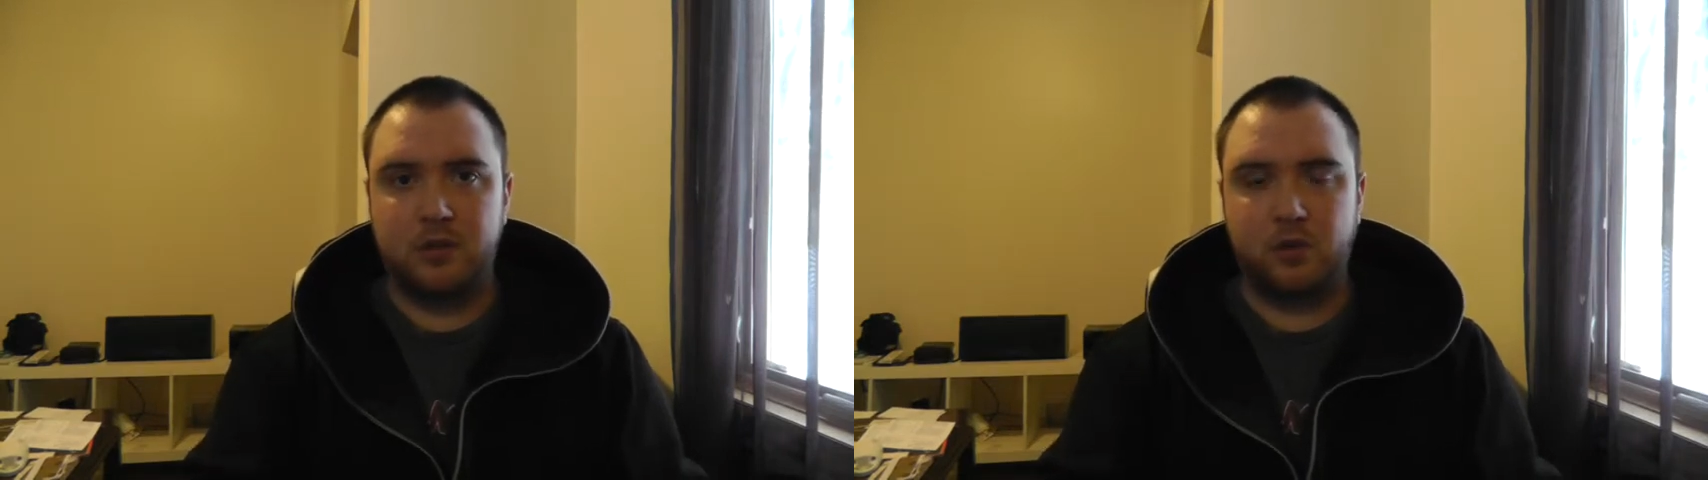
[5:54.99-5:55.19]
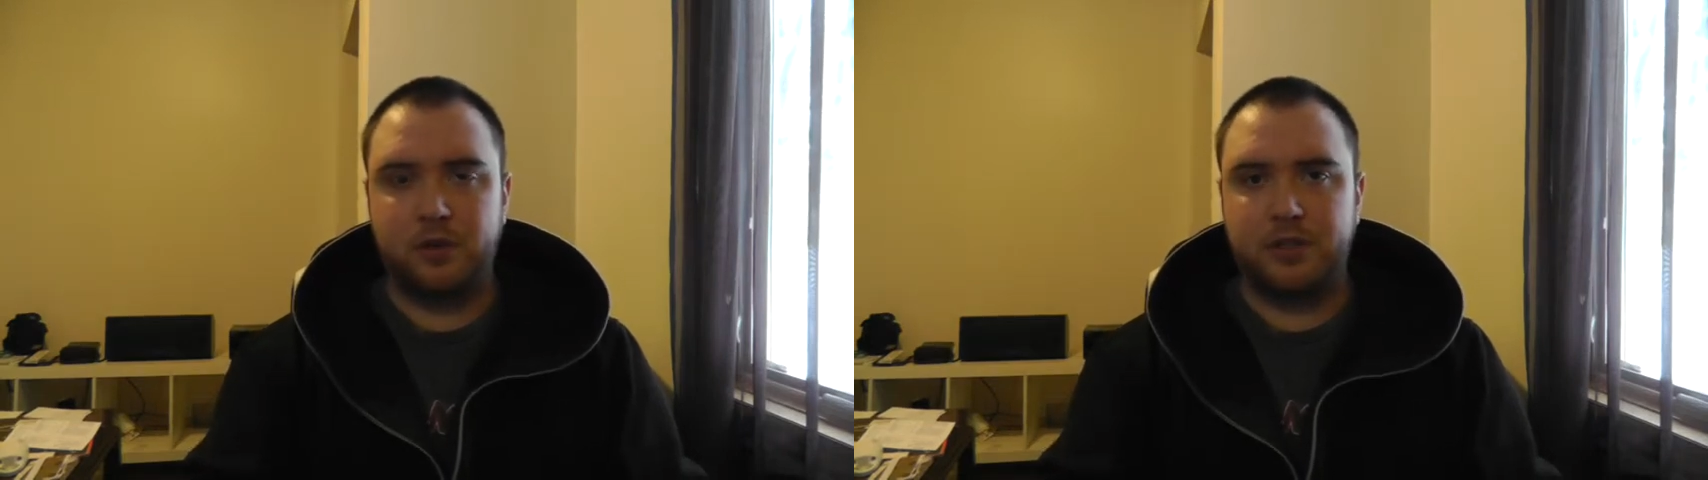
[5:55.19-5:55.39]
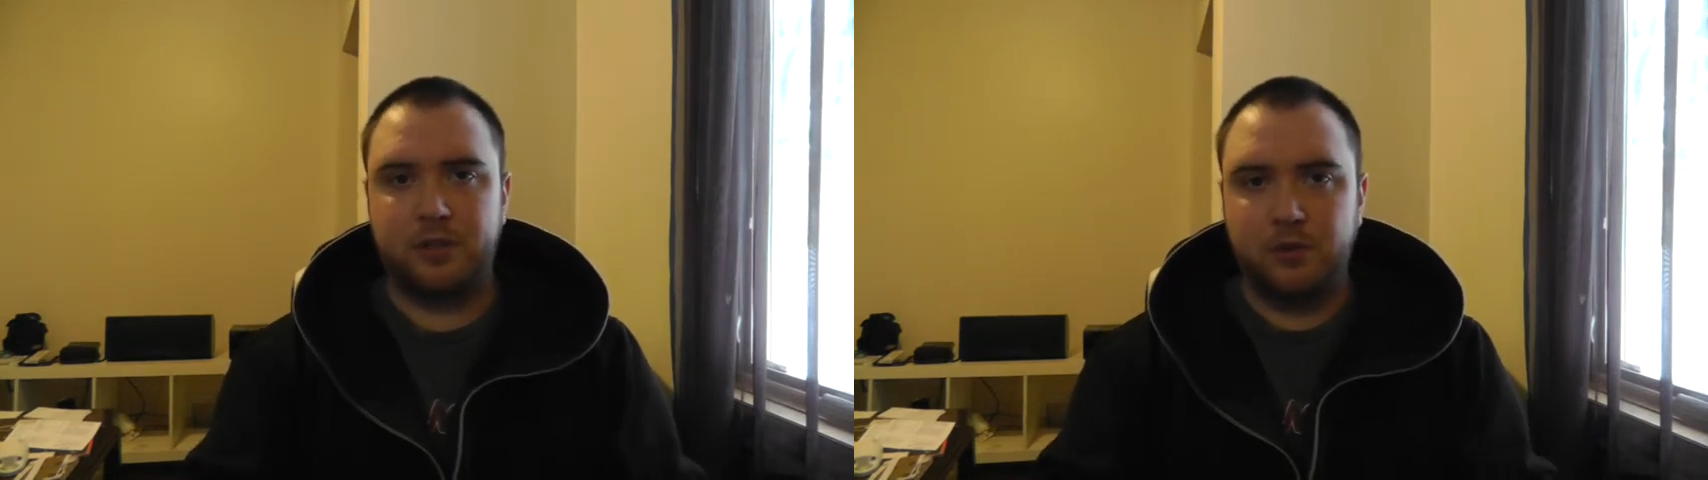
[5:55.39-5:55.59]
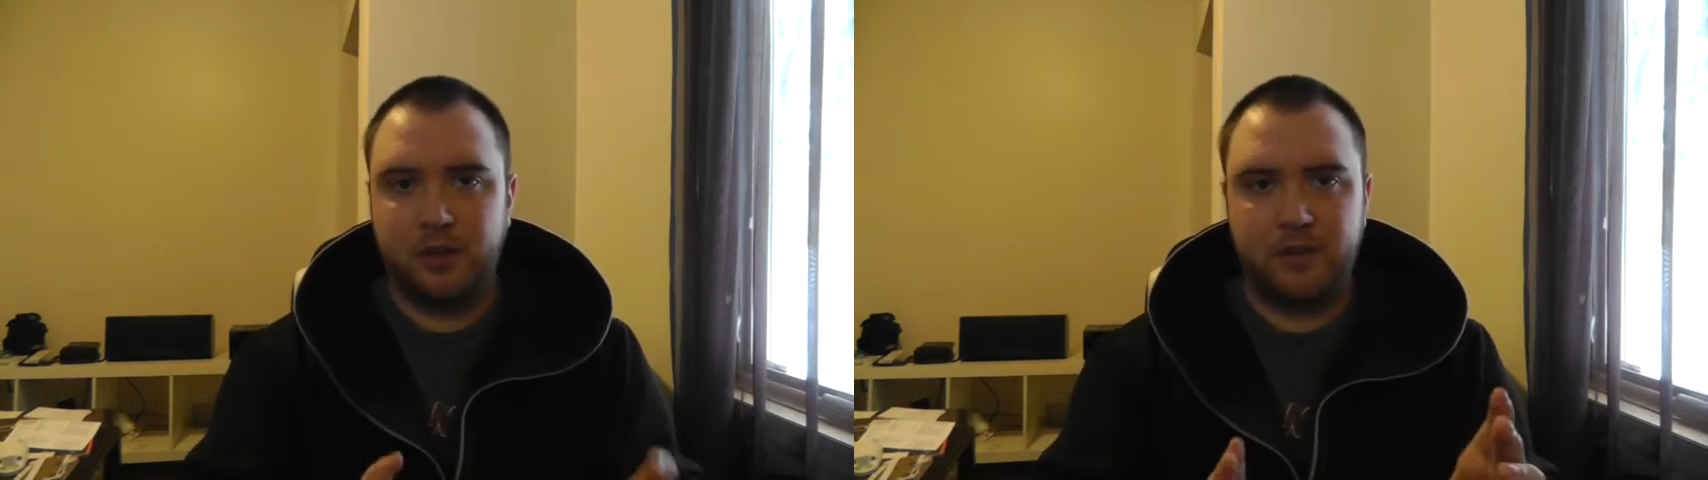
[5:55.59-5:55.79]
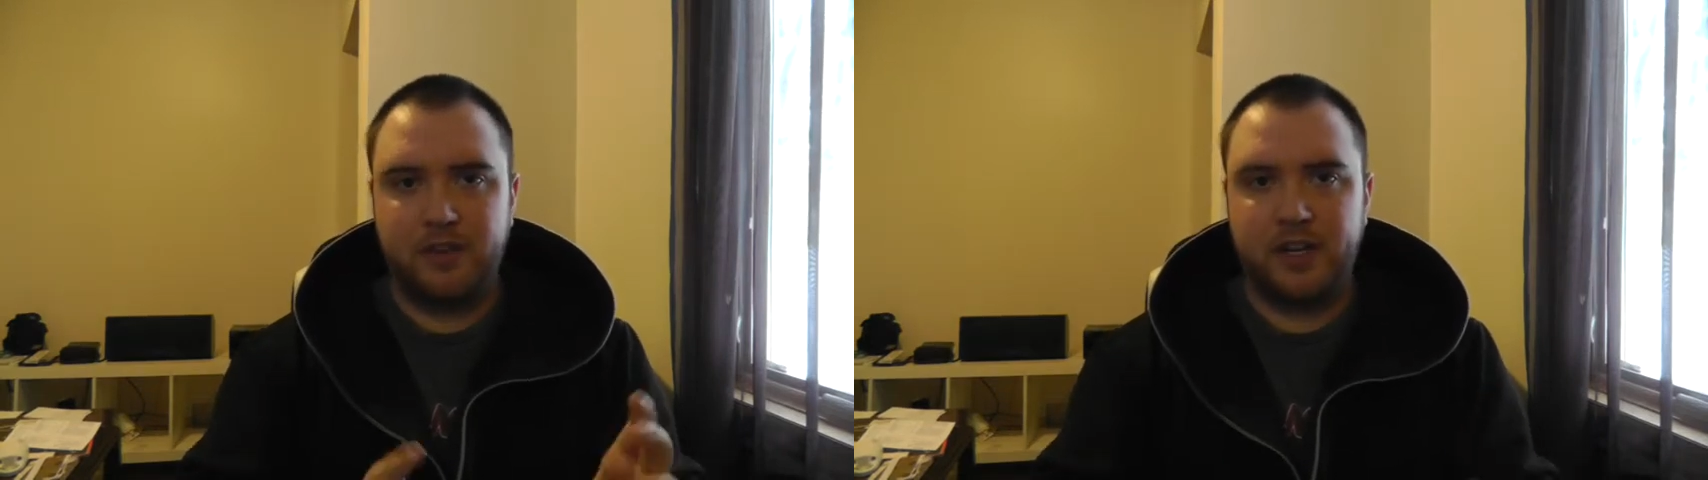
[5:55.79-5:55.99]
or 2
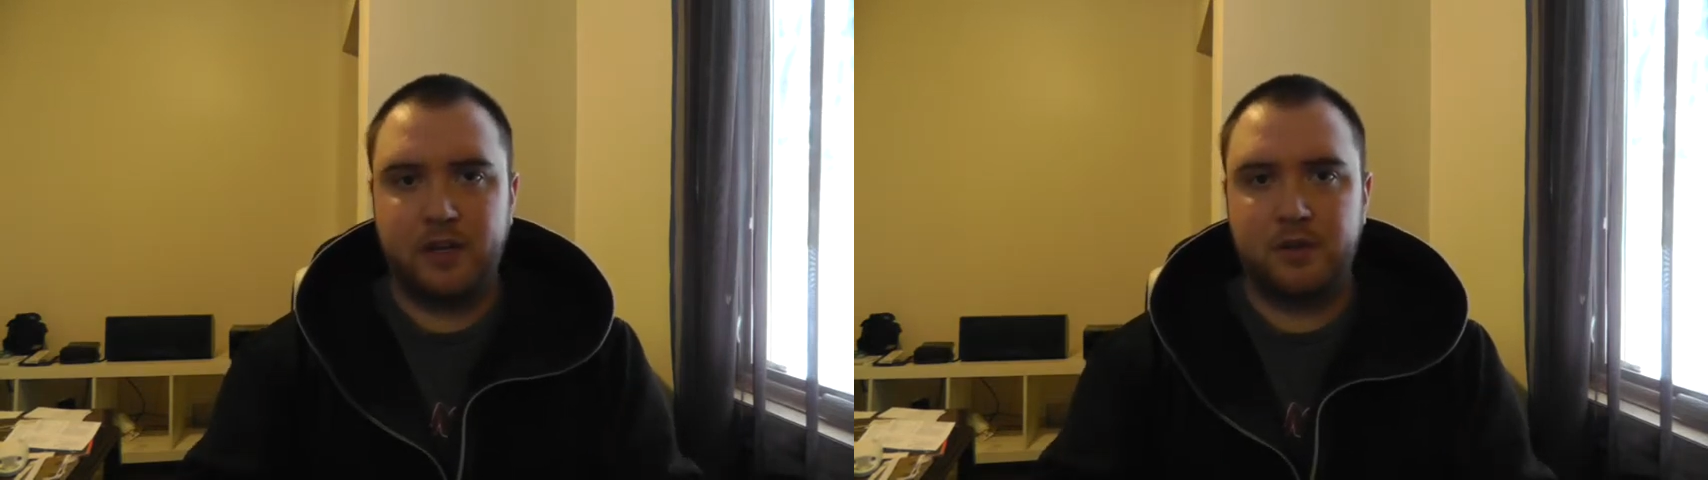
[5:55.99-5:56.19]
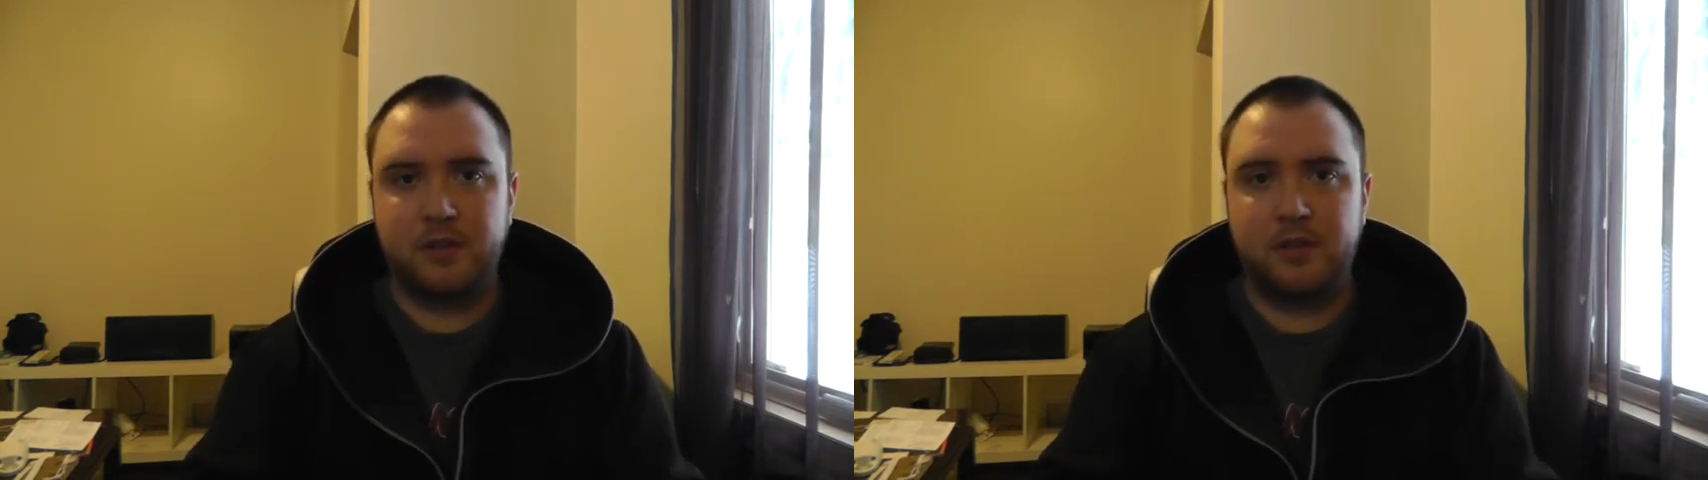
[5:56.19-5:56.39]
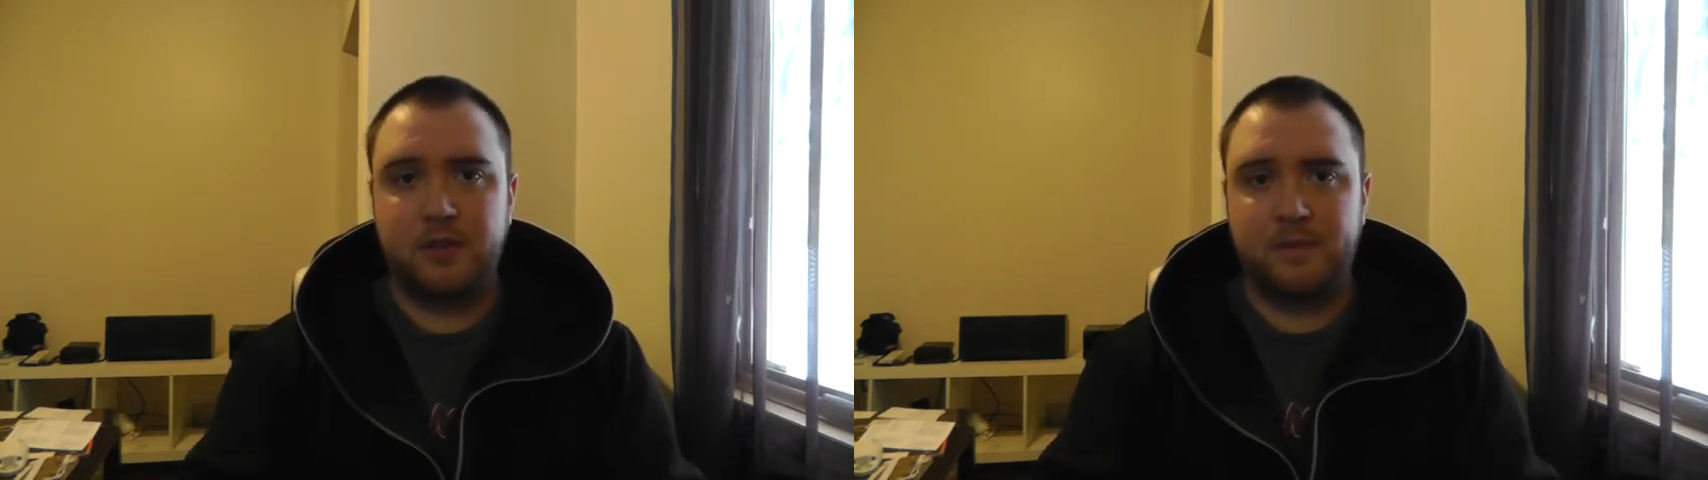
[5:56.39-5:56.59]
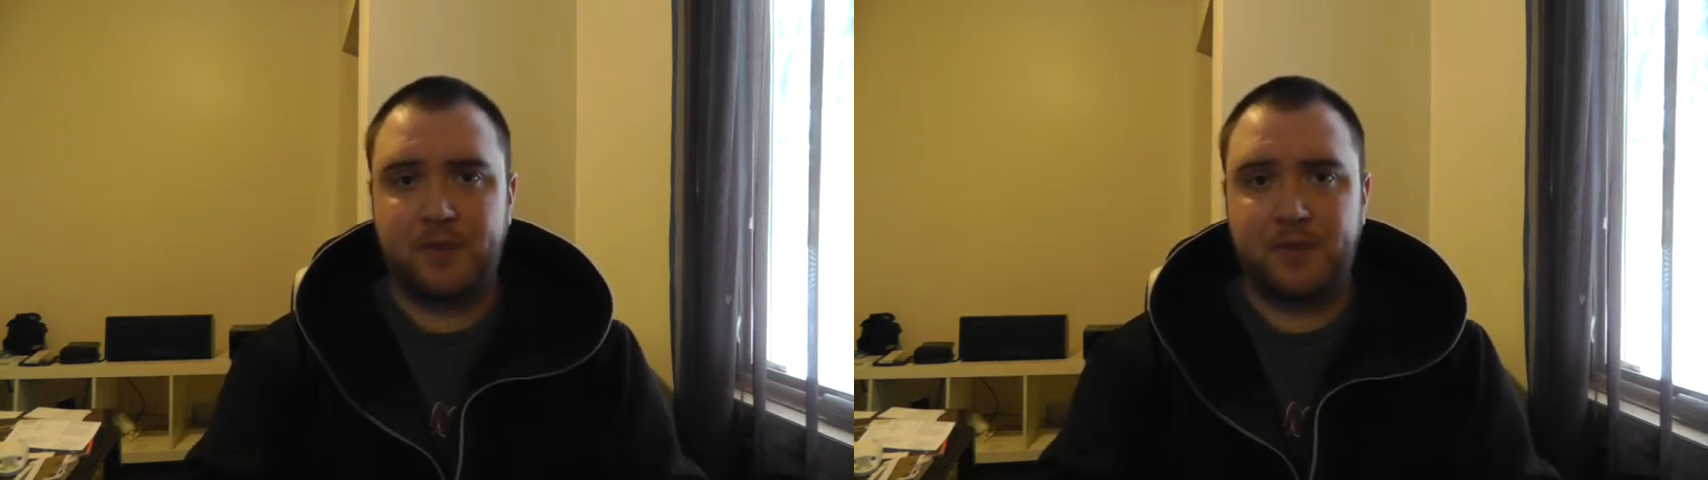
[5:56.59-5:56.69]
little videos,